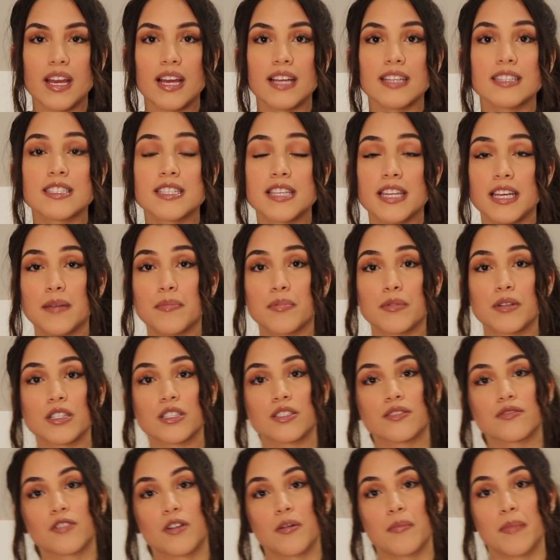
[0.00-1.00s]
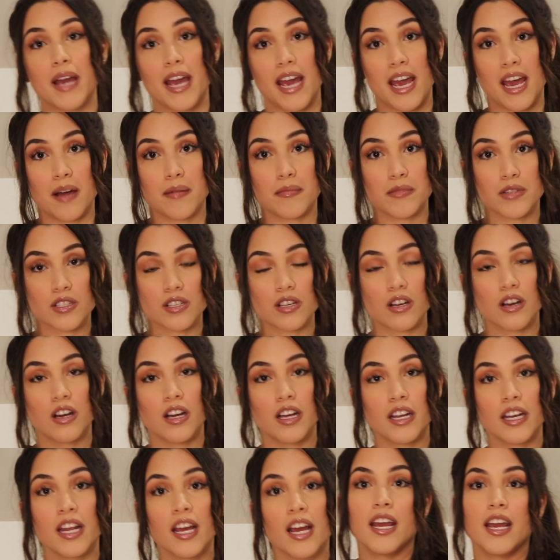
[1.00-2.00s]
sleepers from
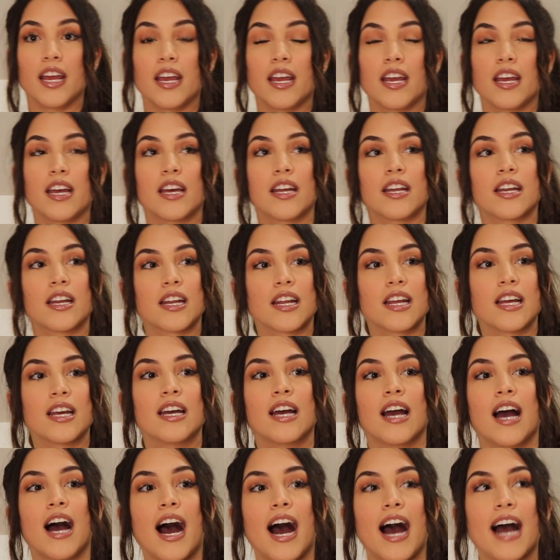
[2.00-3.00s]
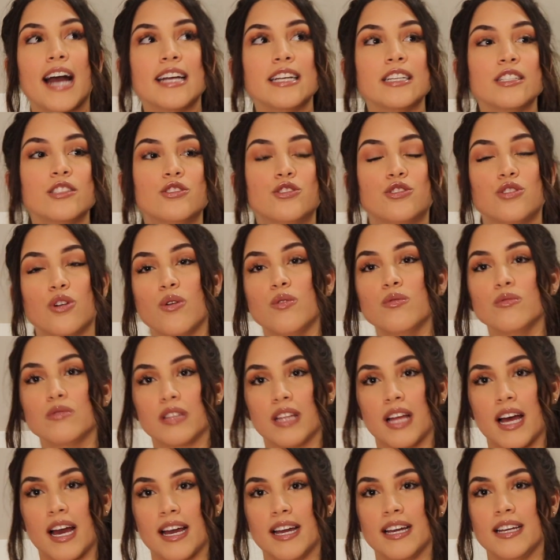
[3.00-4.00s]
Amazon, and I don't
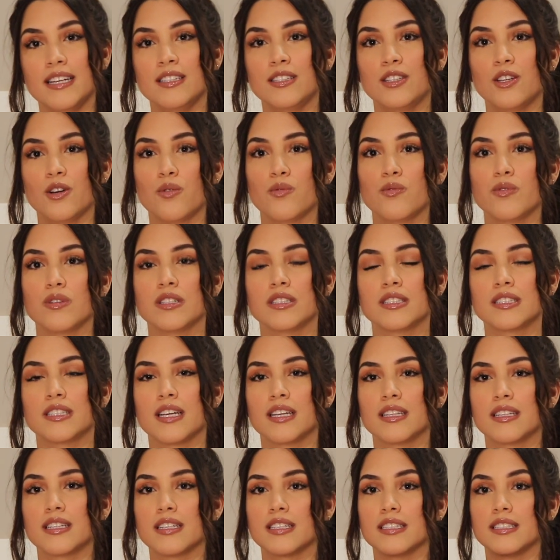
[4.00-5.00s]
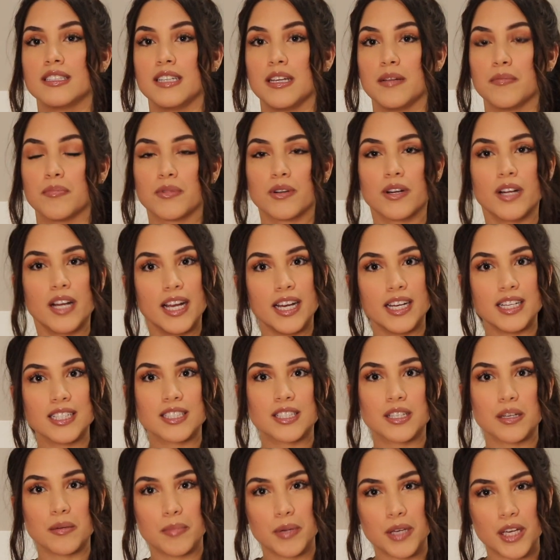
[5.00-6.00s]
like the ones that the zipper
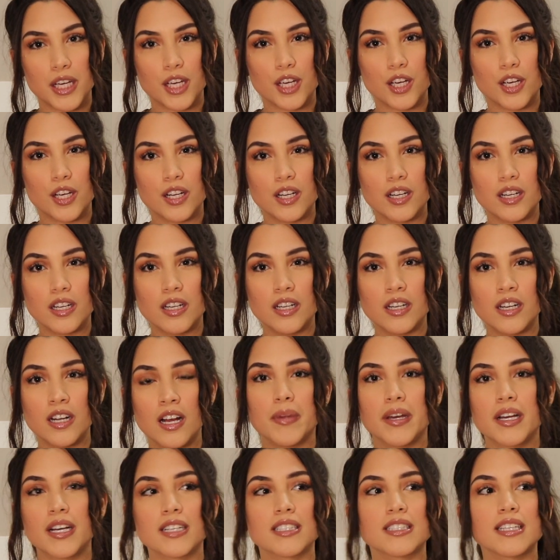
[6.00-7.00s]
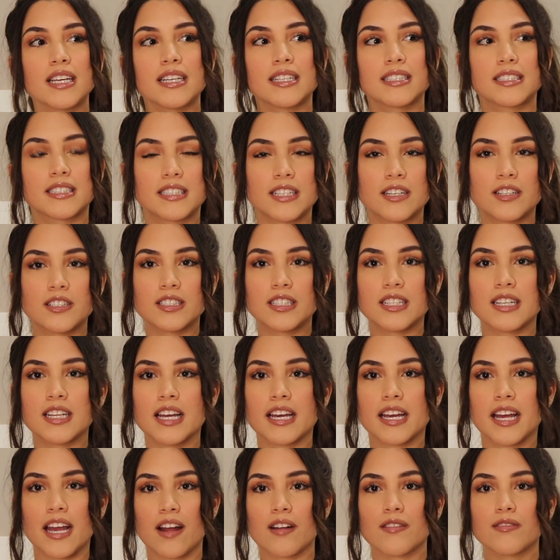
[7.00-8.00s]
ends up here because like seriously,
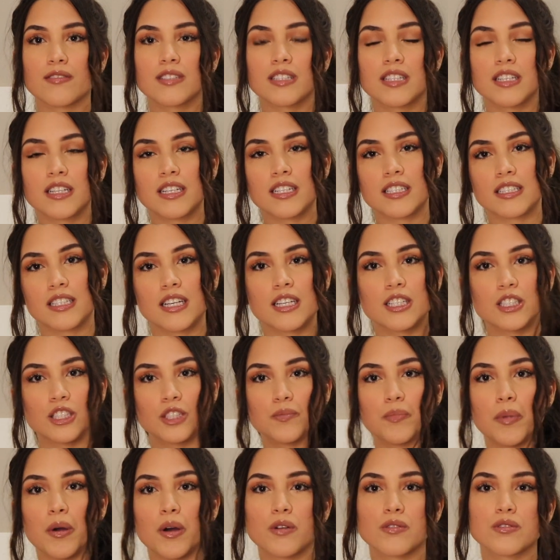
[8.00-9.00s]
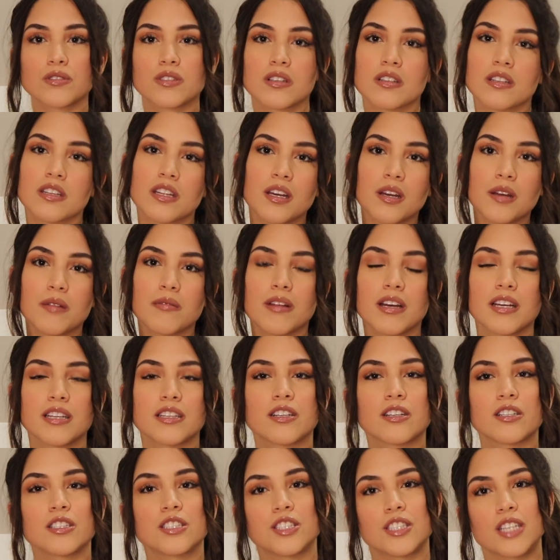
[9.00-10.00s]
like everything is exposed on them, like
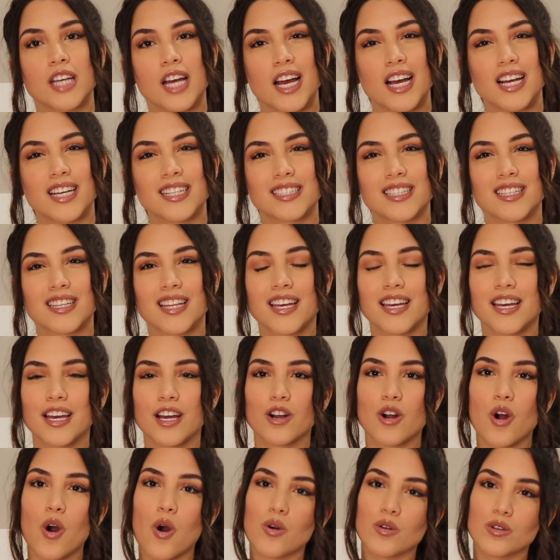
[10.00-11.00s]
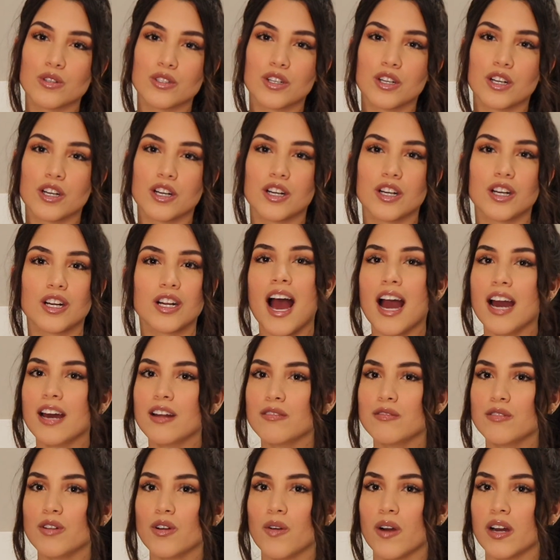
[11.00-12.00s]
their chest, and they get colder. I
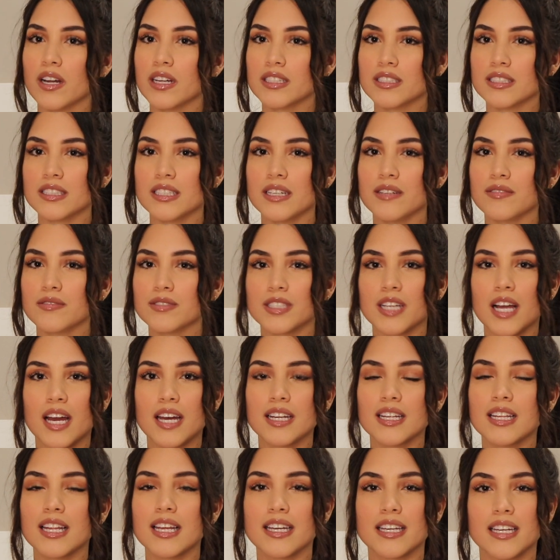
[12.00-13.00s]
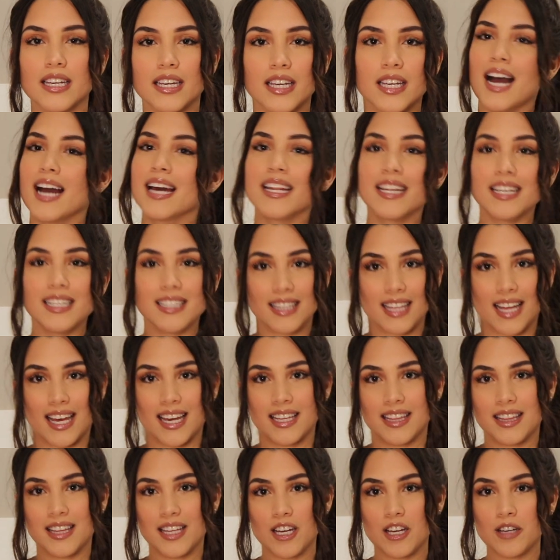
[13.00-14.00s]
don't know, honestly it was kind of like I didn't
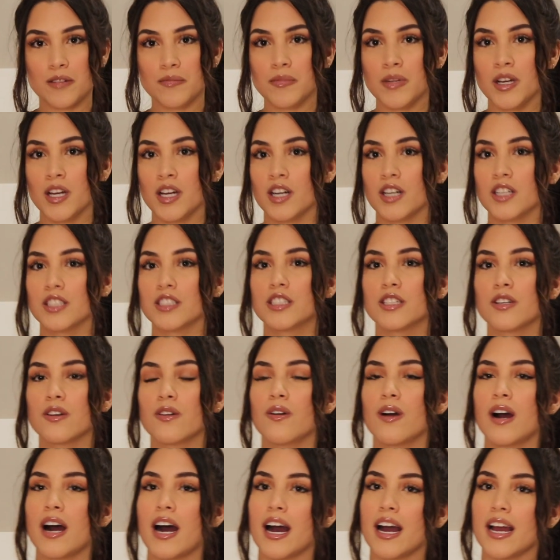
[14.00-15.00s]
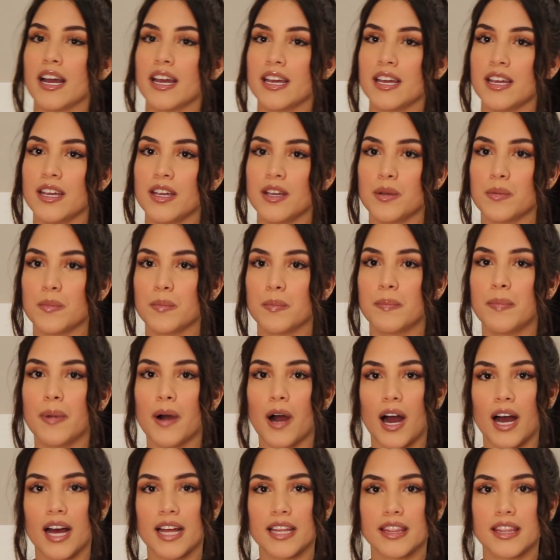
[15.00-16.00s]
like them until I
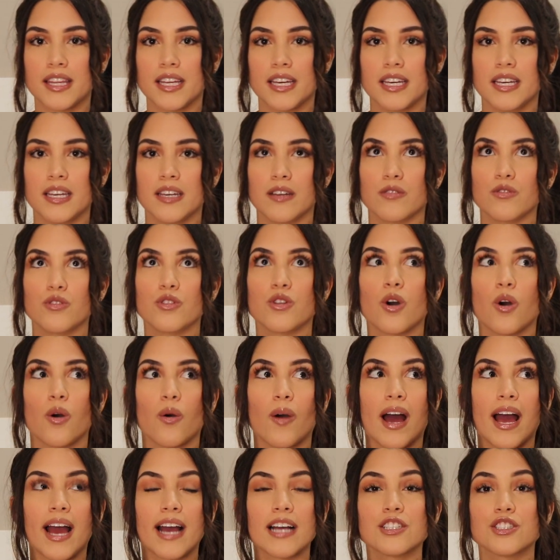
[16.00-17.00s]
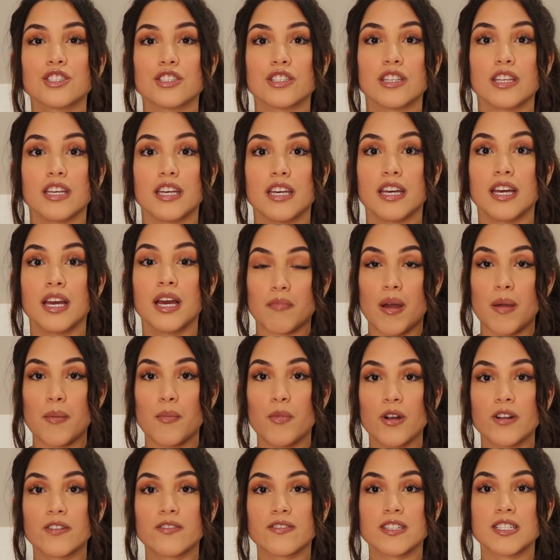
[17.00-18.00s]
bought actually my
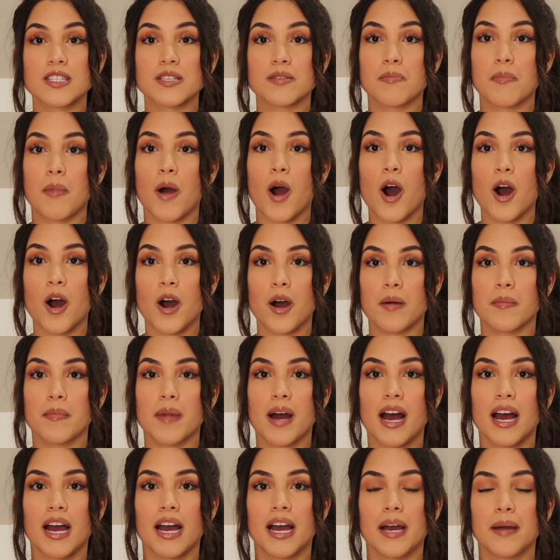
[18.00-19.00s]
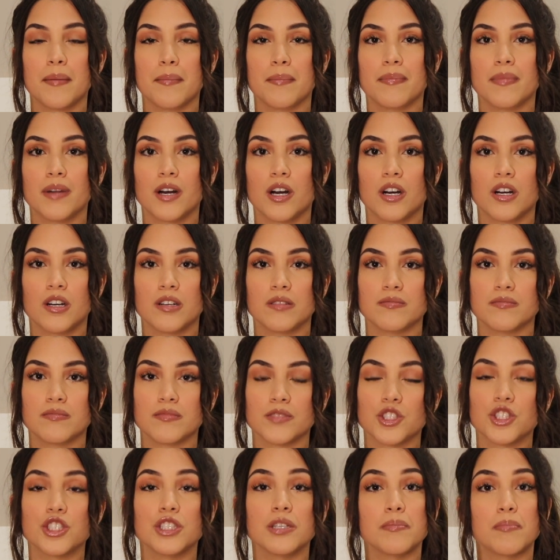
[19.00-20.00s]
boyfriend's mom had
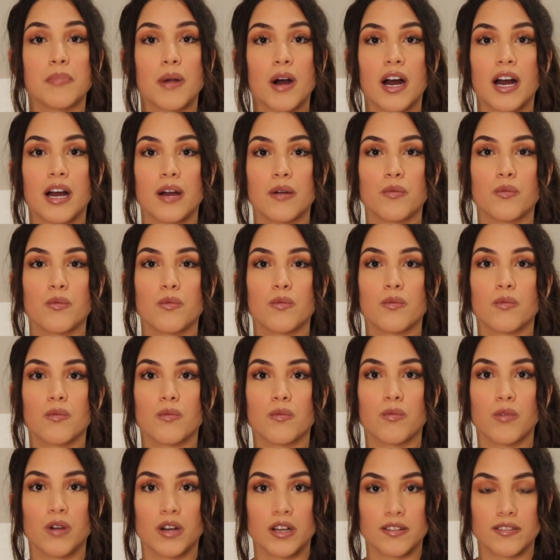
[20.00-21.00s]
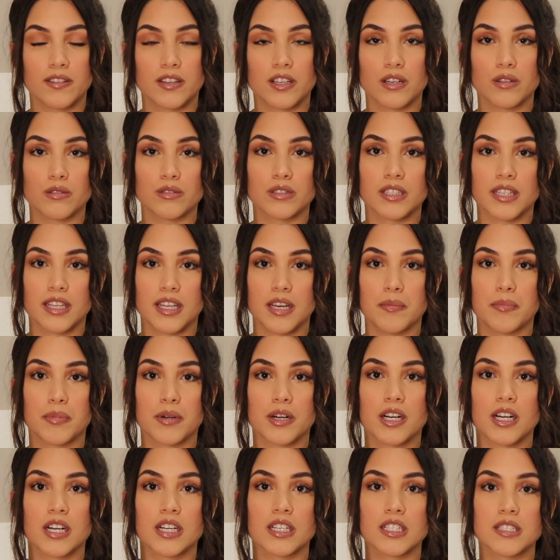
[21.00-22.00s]
she bought one of those
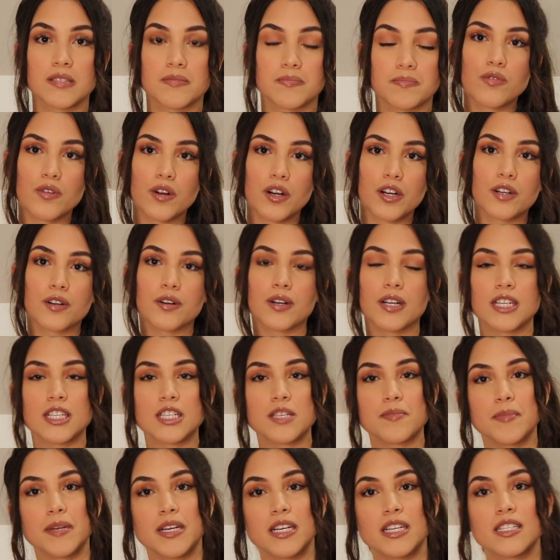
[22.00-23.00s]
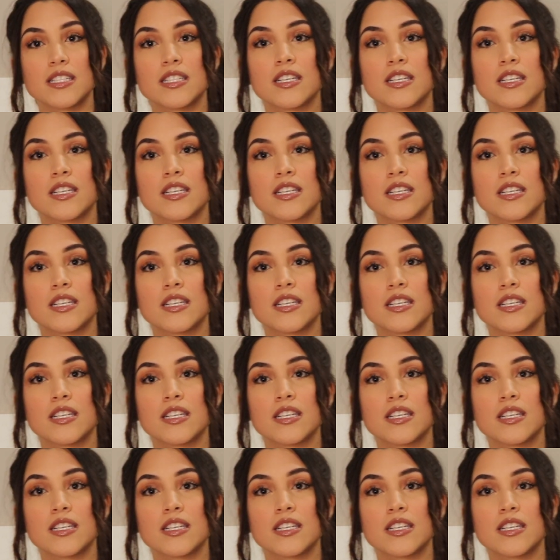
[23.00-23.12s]
sleepers for Christmas